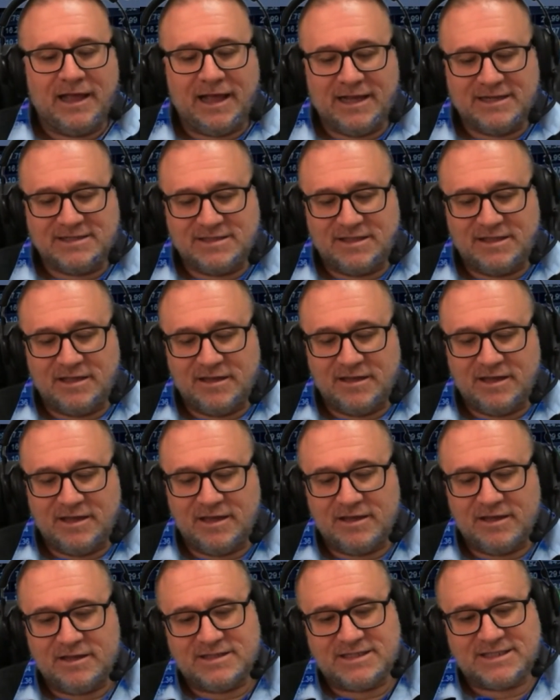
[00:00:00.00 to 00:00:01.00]
as
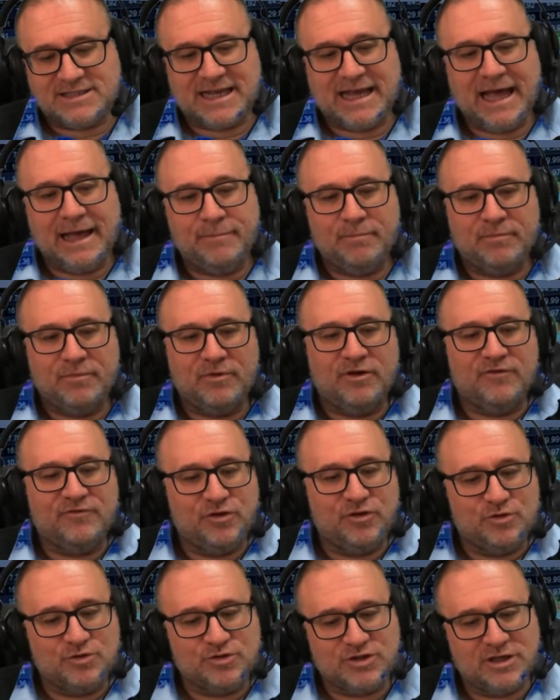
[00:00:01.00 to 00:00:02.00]
the scam
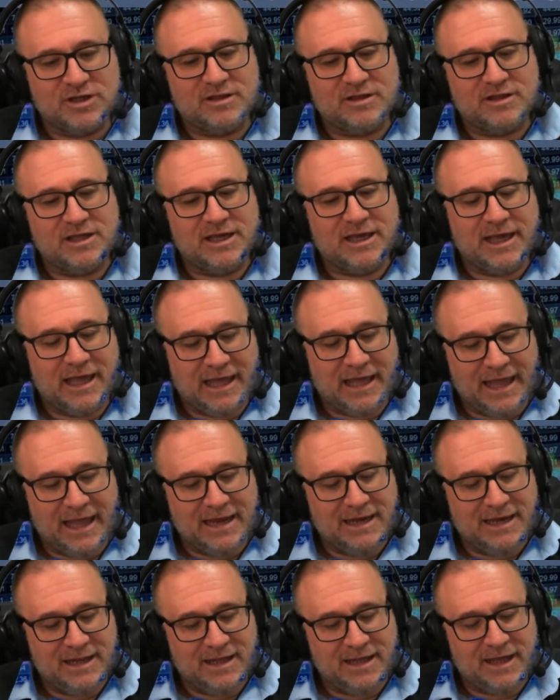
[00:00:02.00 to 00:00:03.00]
of using the
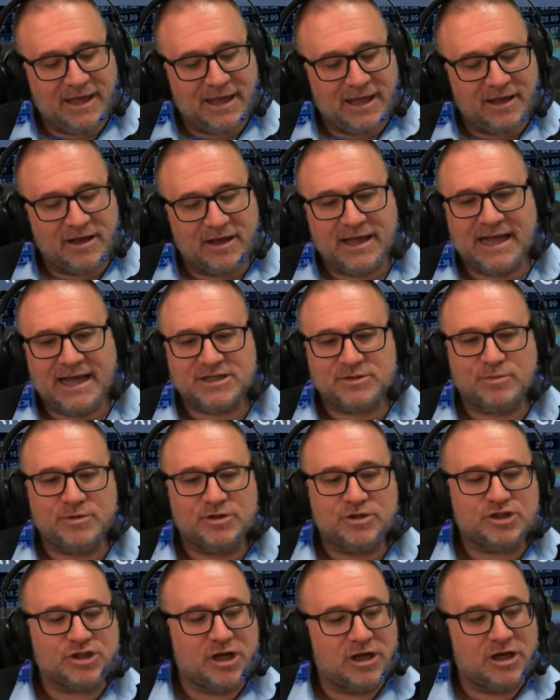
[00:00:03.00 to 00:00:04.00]
early
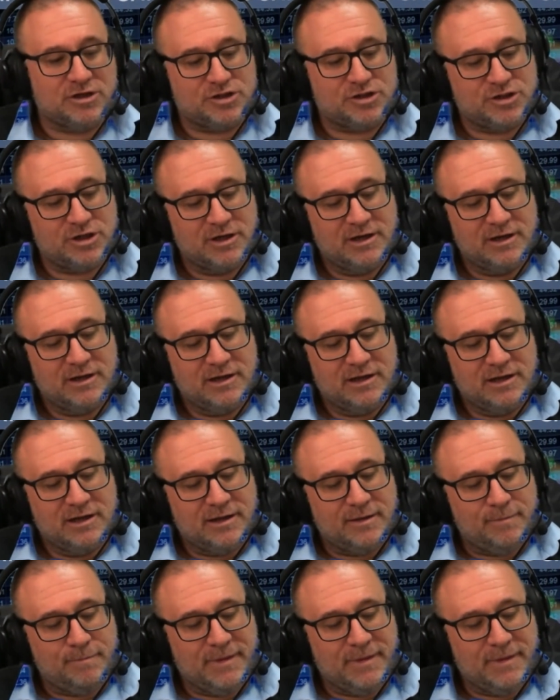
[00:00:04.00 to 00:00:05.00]
encashment charge
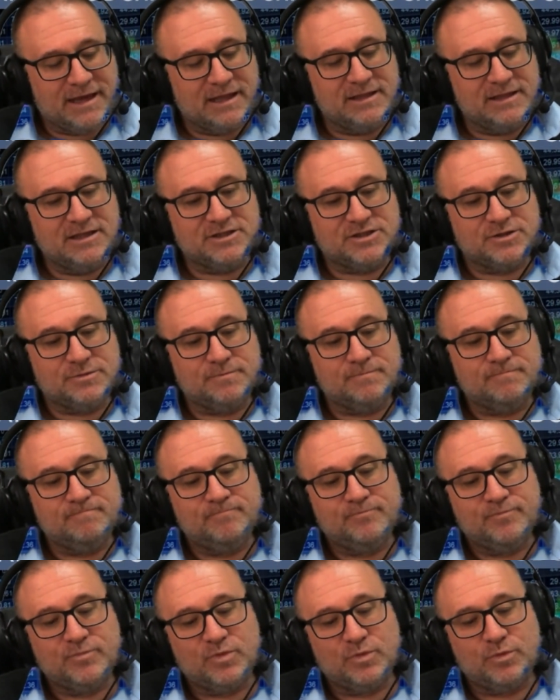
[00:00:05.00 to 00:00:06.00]
mechanism,
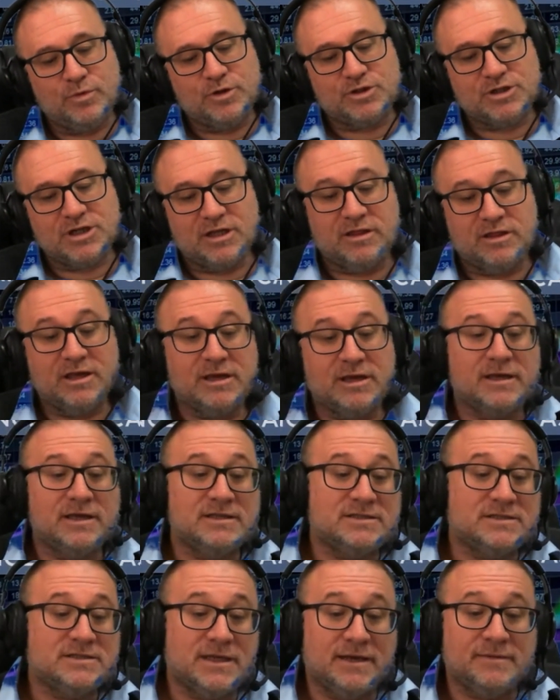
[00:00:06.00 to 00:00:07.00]
which I think
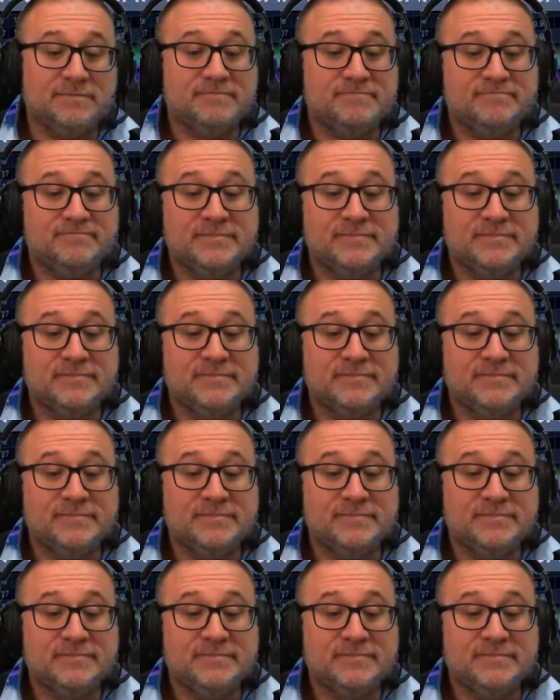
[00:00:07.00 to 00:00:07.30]
is, yeah,